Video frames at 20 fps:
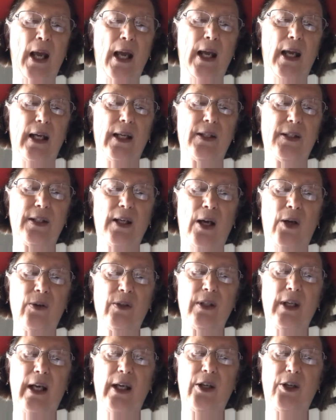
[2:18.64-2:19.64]
It sounds
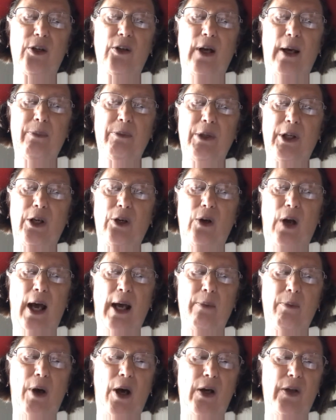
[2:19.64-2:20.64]
like you're up to your
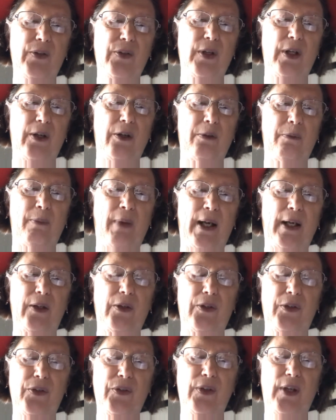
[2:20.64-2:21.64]
eyeballs here,
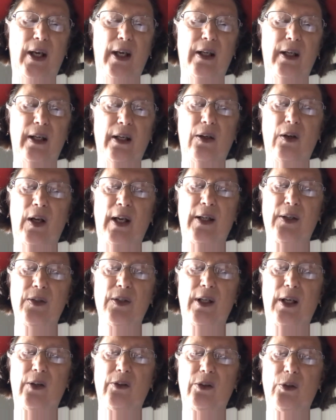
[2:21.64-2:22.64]
Michael said. He glanced
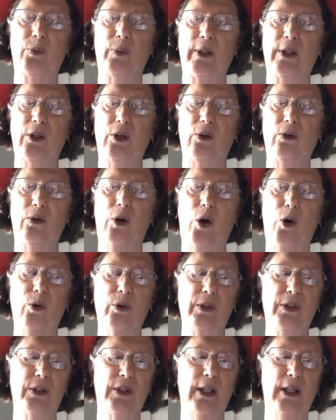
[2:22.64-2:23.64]
out the window. Oh
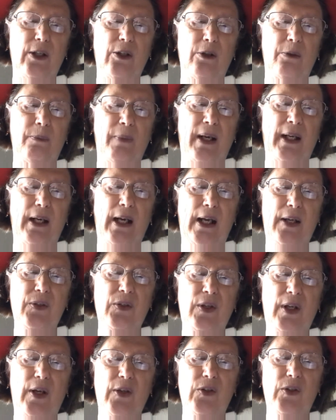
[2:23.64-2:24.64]
dear, my
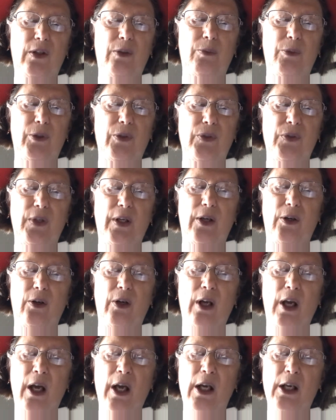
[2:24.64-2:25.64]
next customer is here.
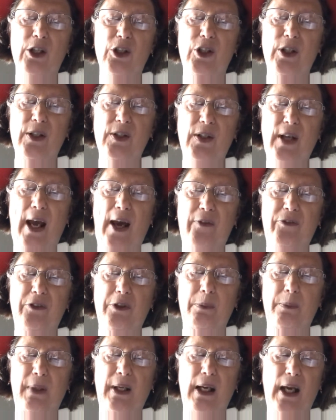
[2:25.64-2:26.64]
She's after
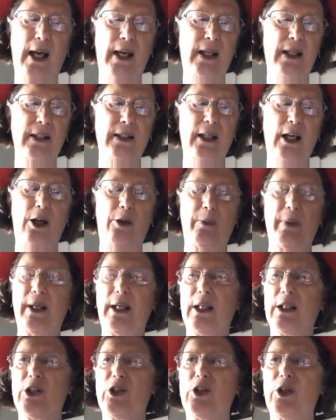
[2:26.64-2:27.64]
me. I can tell
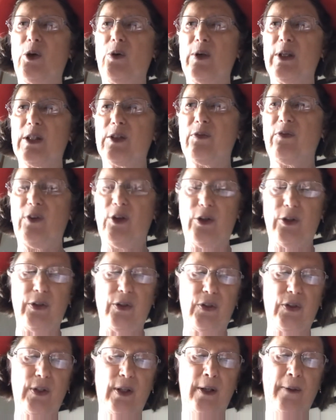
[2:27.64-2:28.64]
because she always
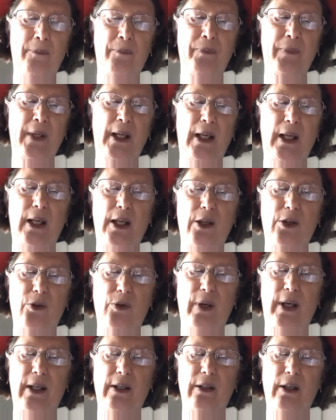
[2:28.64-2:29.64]
flirts. He
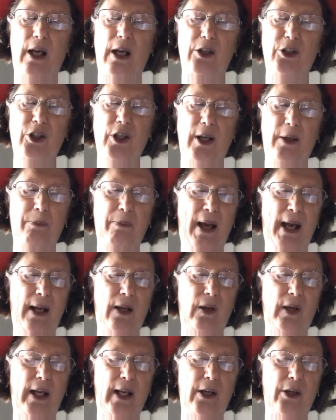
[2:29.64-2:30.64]
grinned. I'll check back
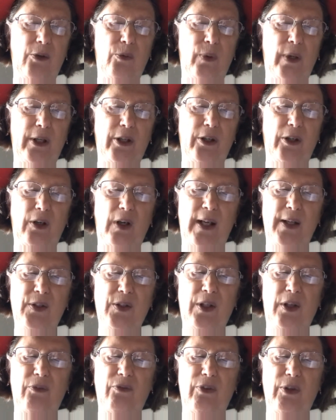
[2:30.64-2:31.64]
later when you're less
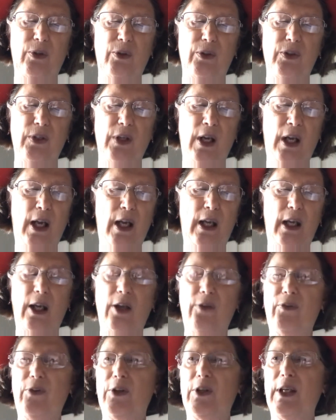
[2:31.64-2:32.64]
confused.
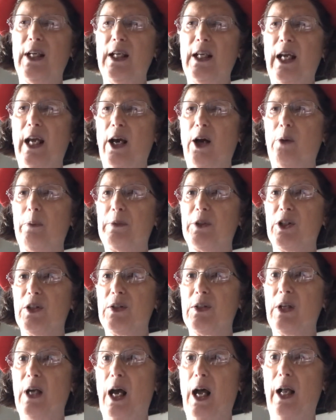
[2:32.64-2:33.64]
If you need help,
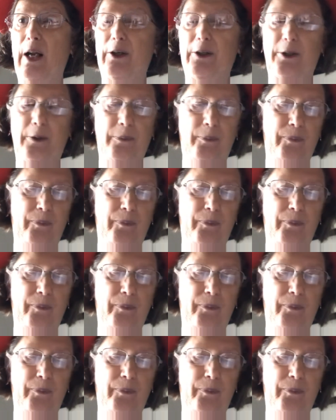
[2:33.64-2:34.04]
just holler.